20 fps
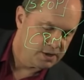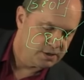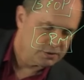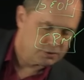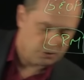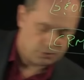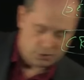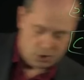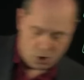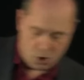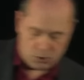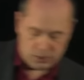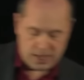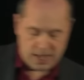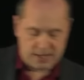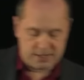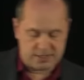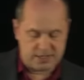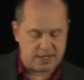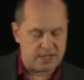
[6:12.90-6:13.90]
So the whole
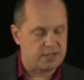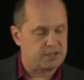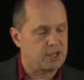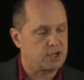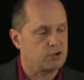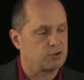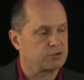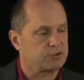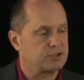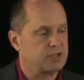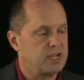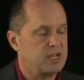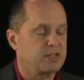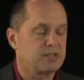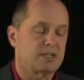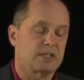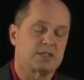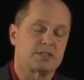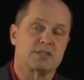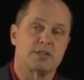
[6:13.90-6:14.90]
idea that you'll see
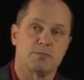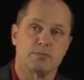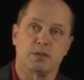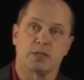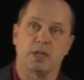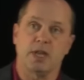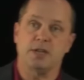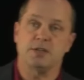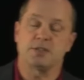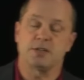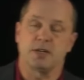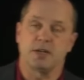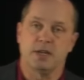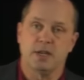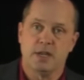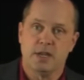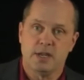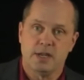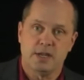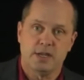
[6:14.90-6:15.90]
in this simulation
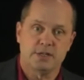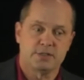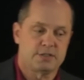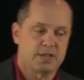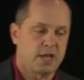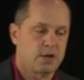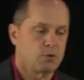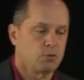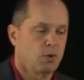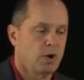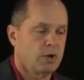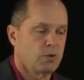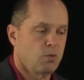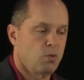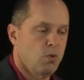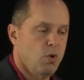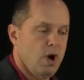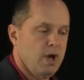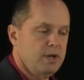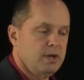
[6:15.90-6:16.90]
is that what
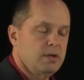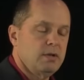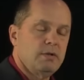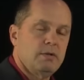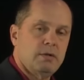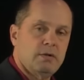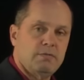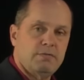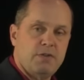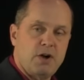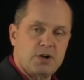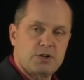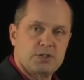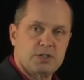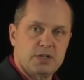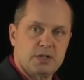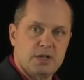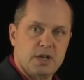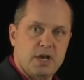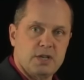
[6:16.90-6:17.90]
one
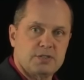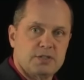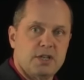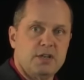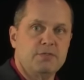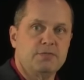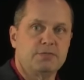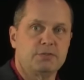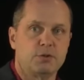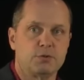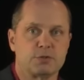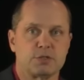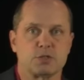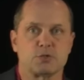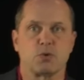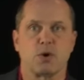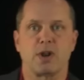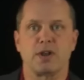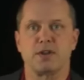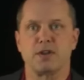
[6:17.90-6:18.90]
function does
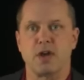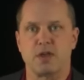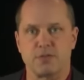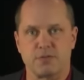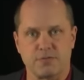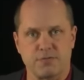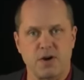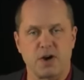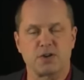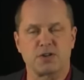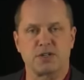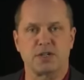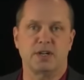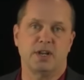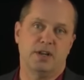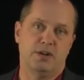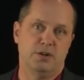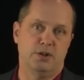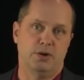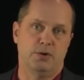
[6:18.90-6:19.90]
influences what another function
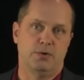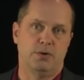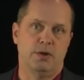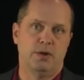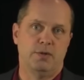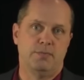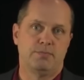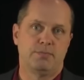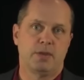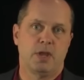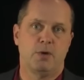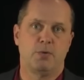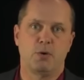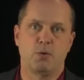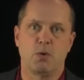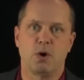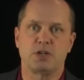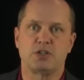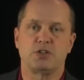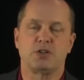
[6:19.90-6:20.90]
can do. And we
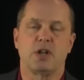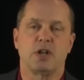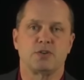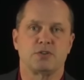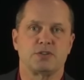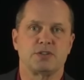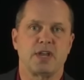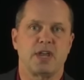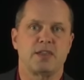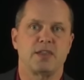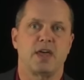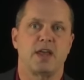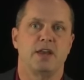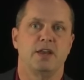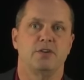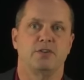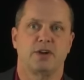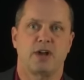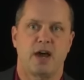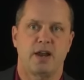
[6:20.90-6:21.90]
want you to understand that
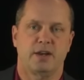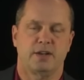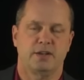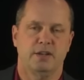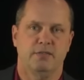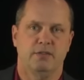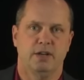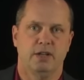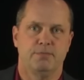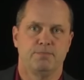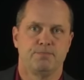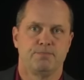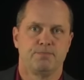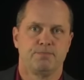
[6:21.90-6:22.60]
interconnectivity.